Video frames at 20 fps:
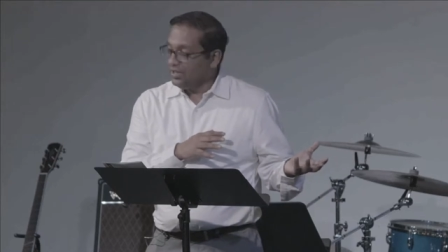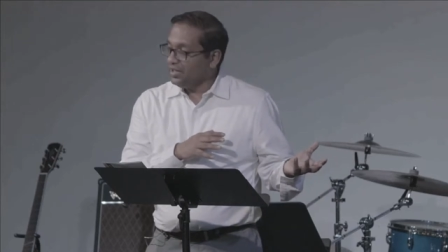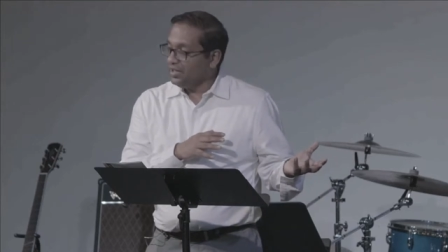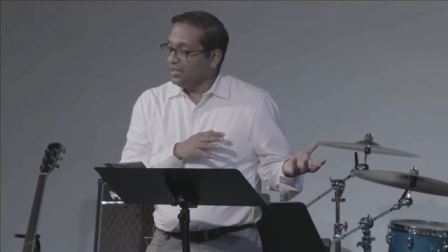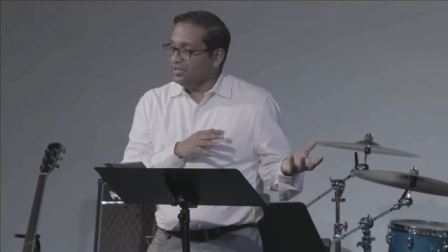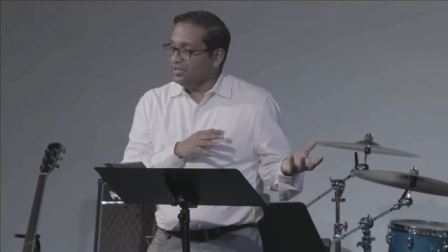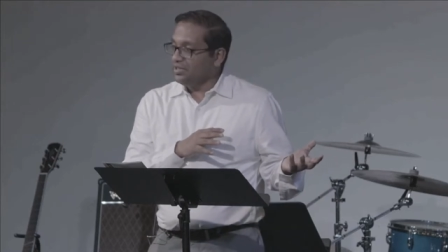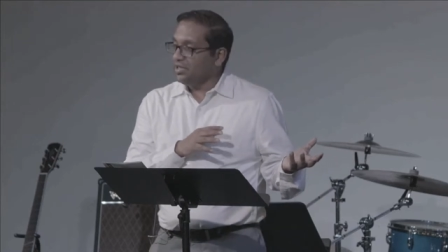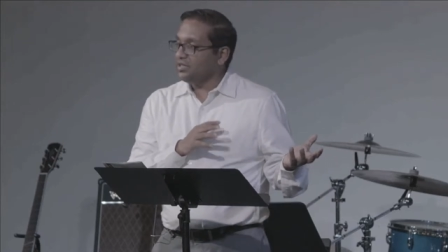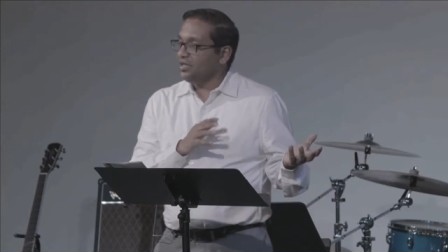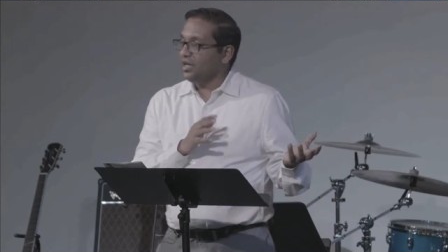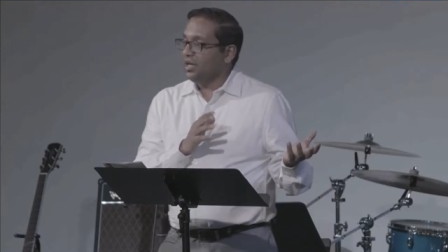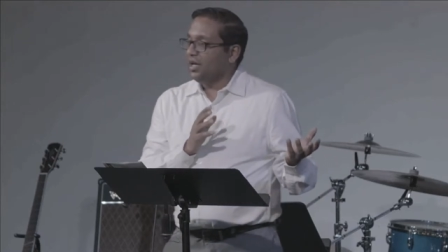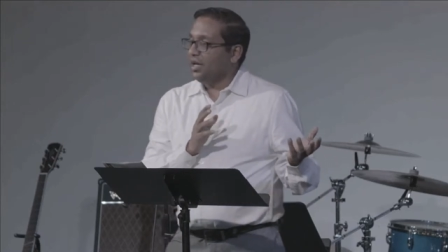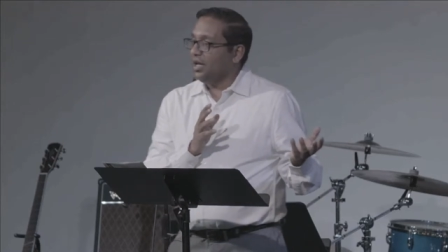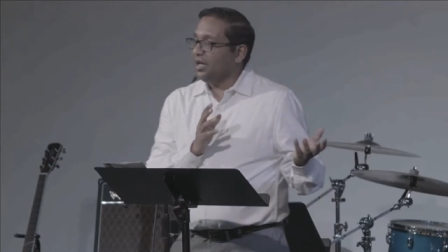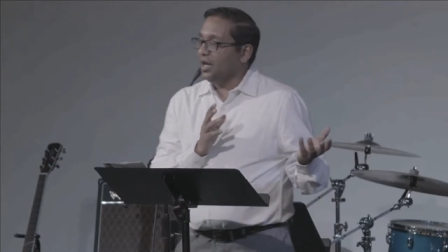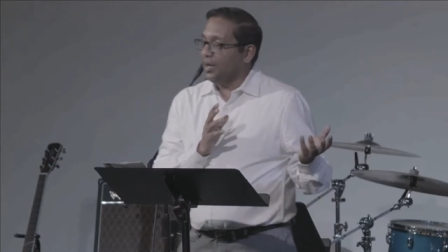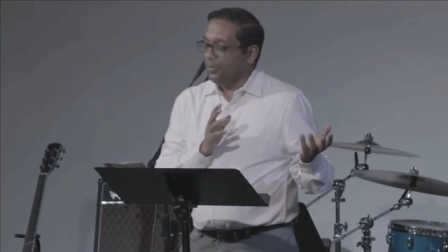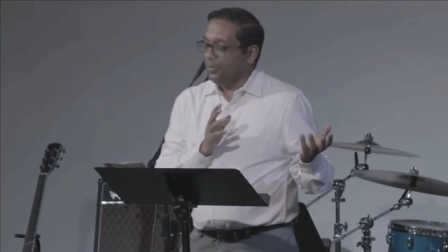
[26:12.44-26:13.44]
He says,
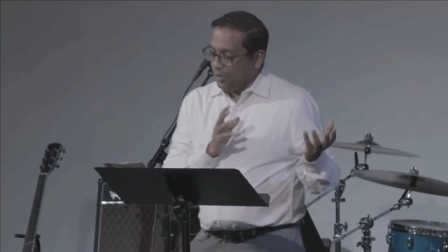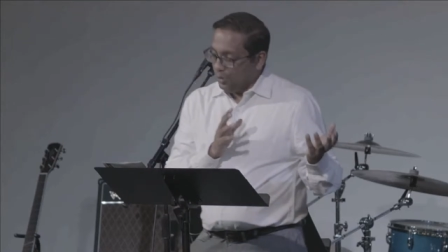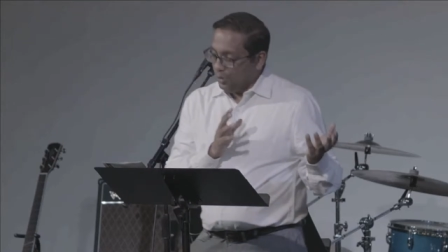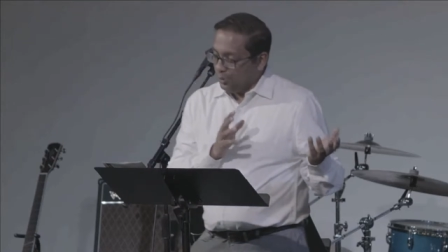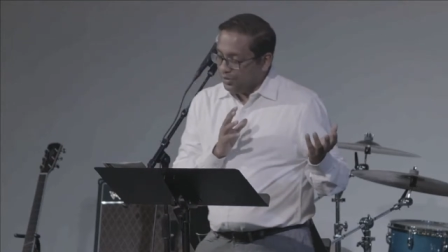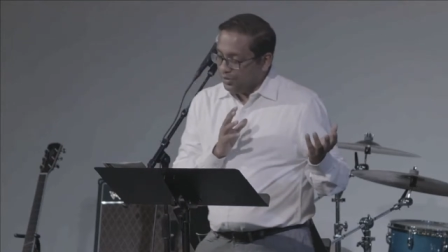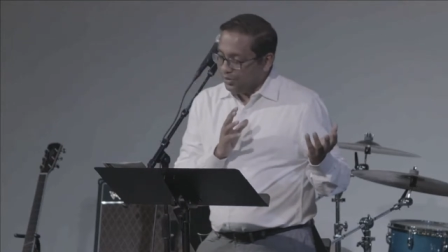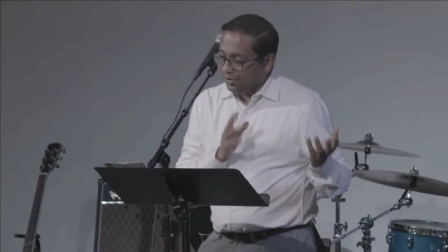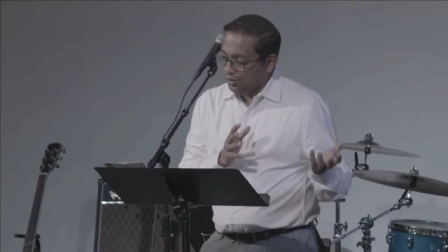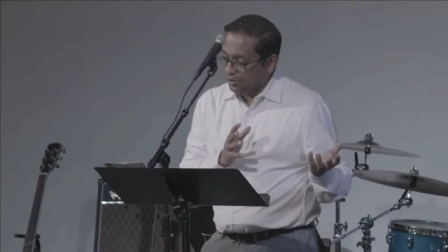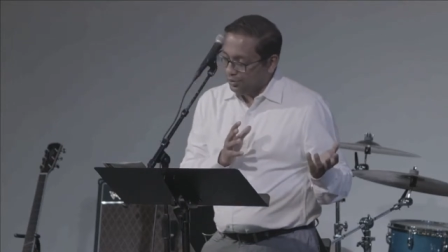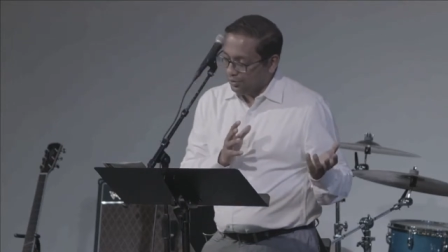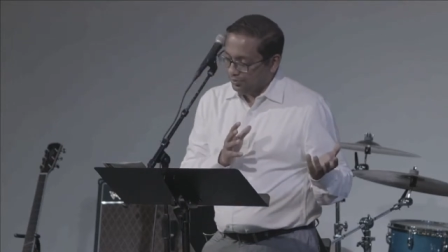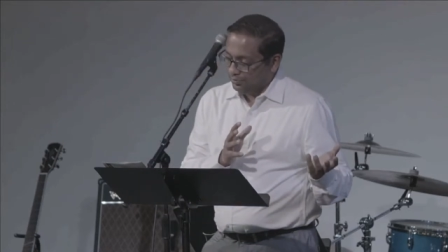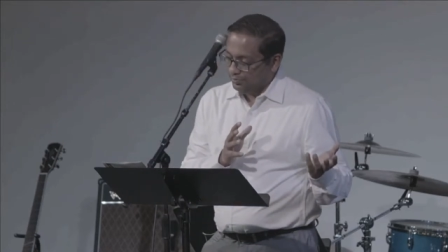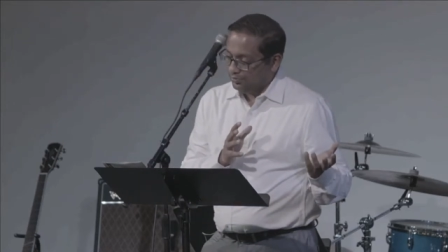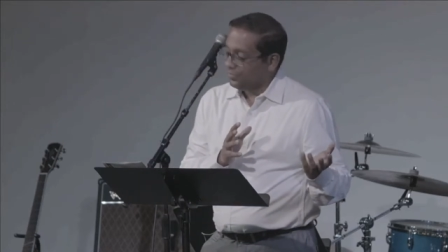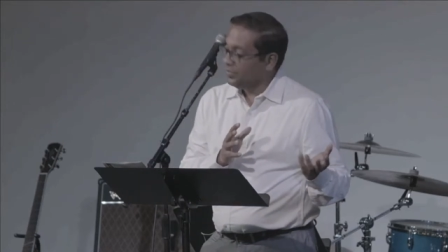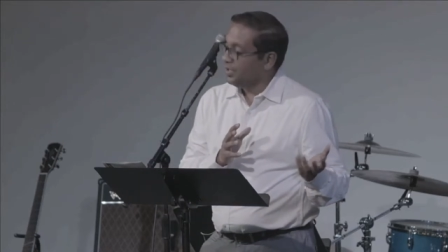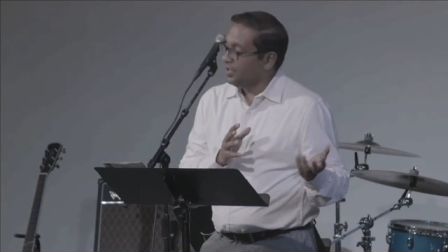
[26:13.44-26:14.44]
Hey, I'm going
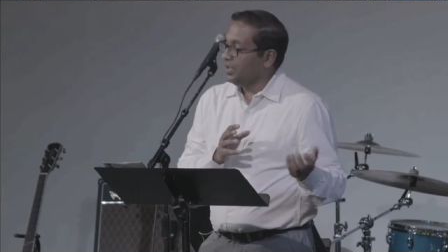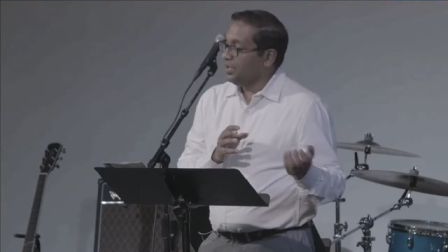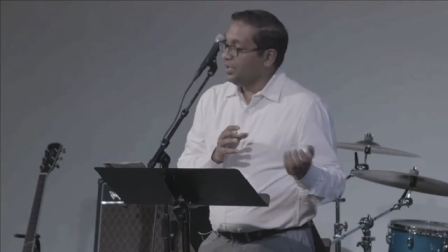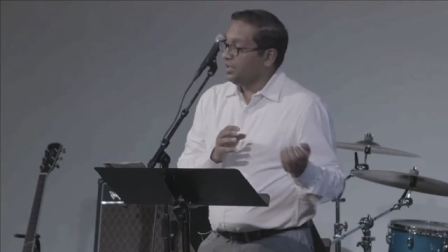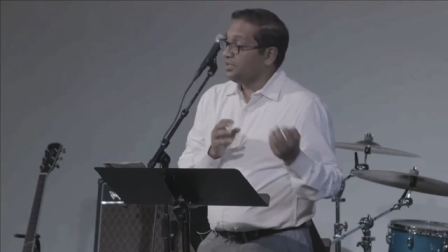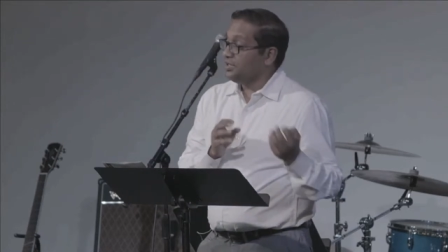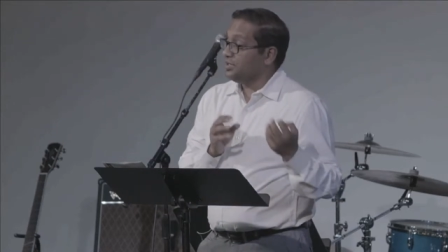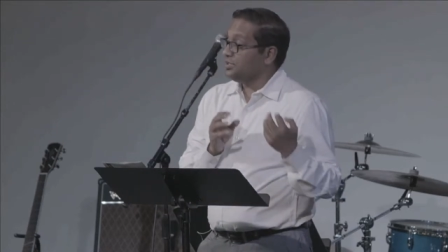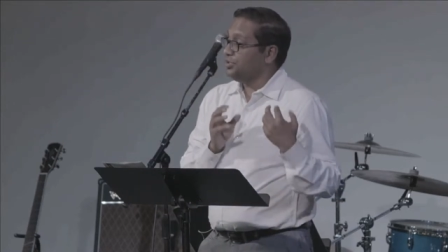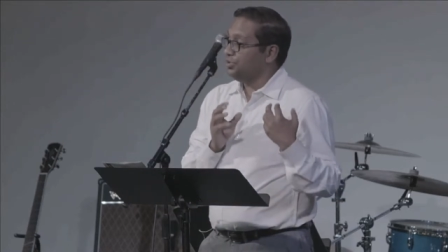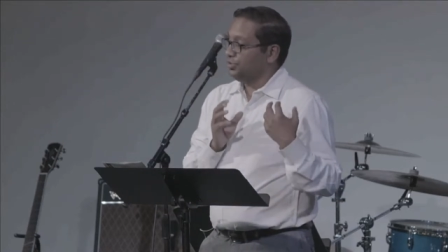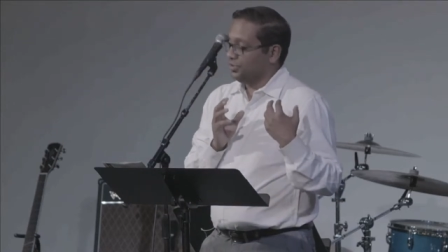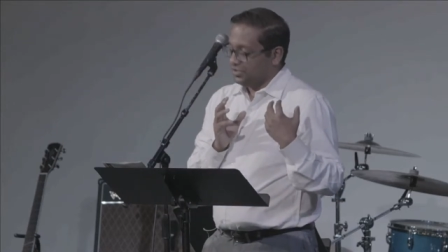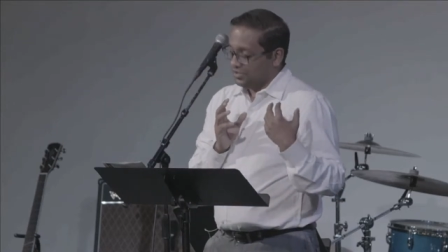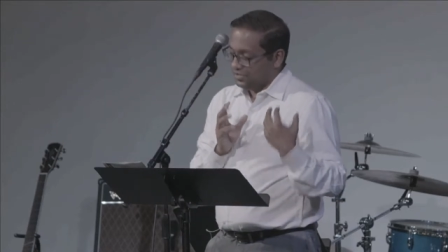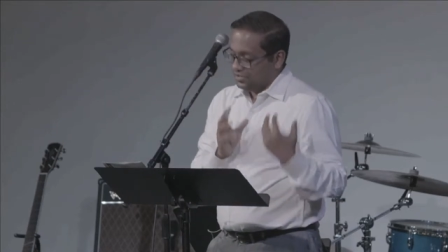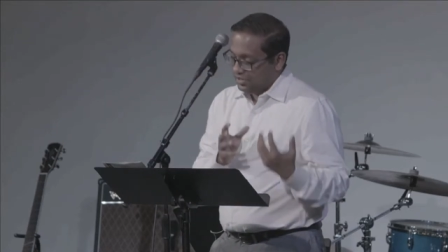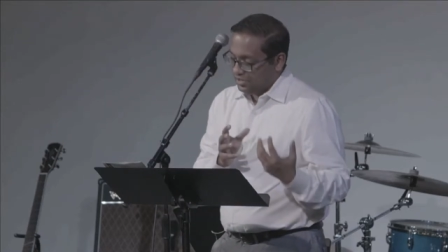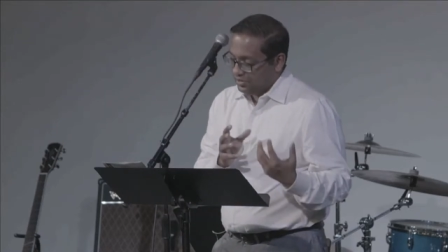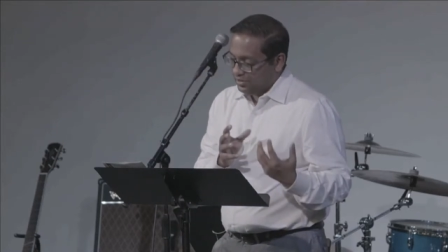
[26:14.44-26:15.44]
home. He says, You'll
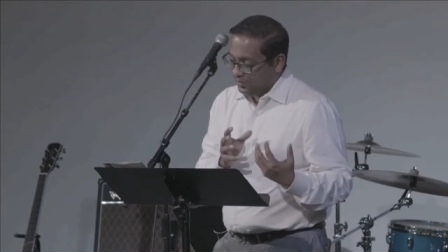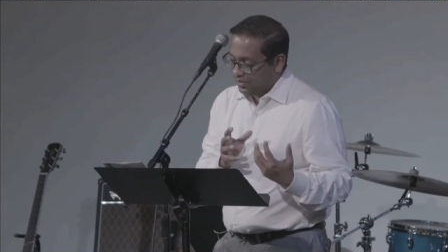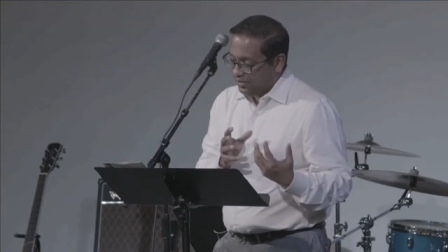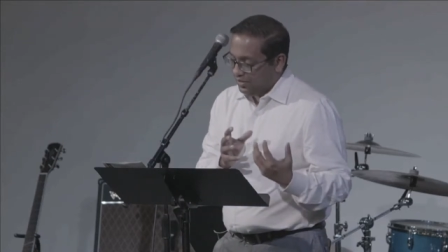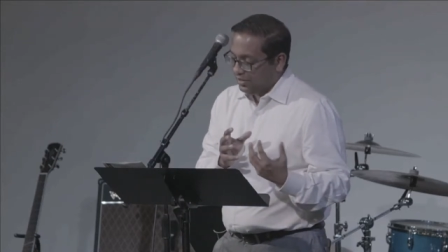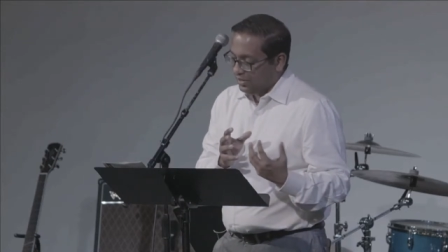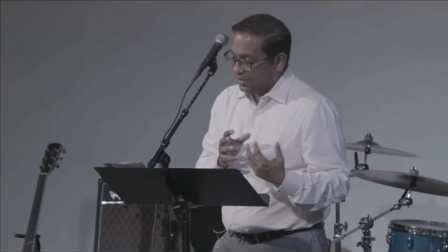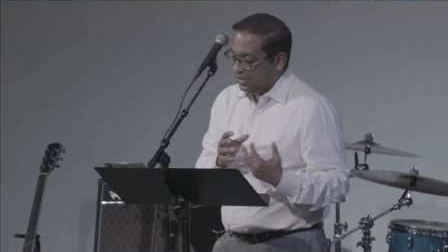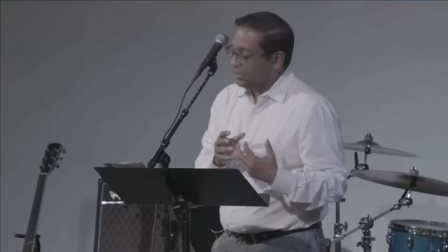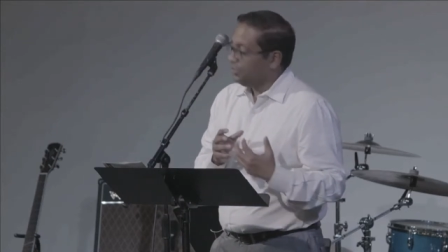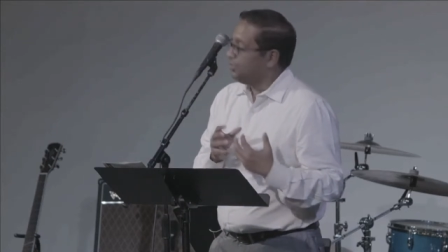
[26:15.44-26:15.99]
seek me,